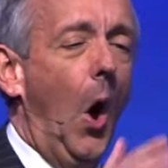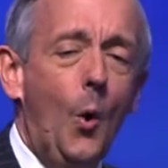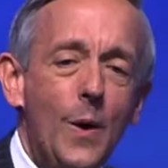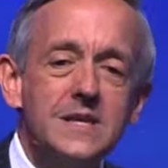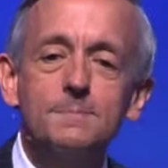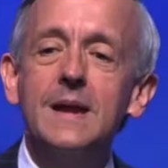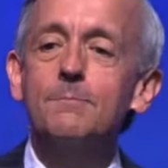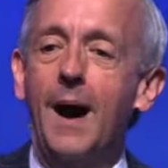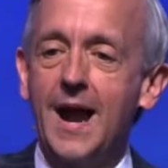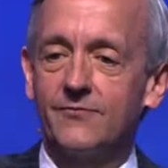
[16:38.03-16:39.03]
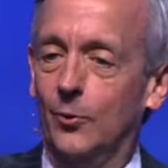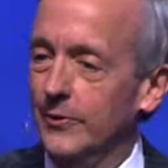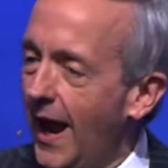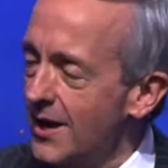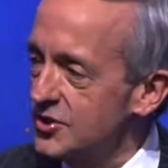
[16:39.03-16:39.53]
Always be
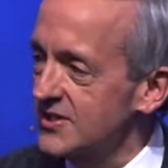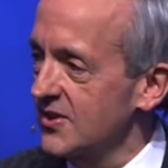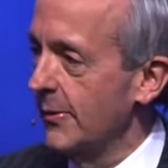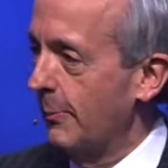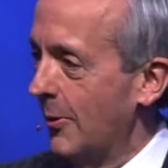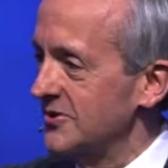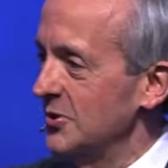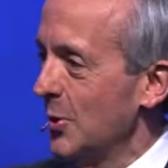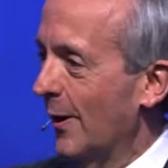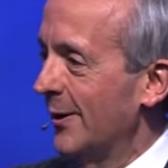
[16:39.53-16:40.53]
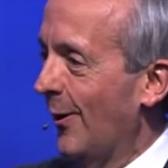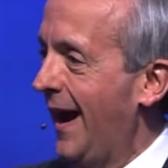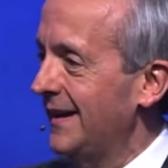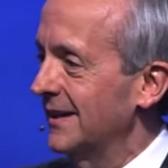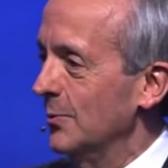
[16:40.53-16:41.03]
mindful, not just of the person you're
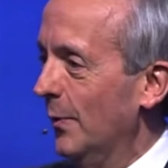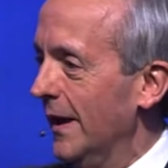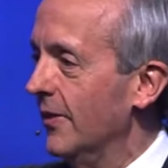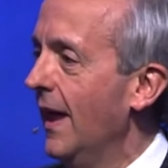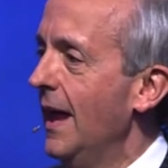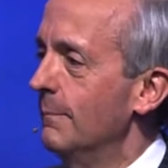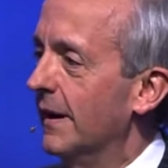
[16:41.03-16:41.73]
interacting with,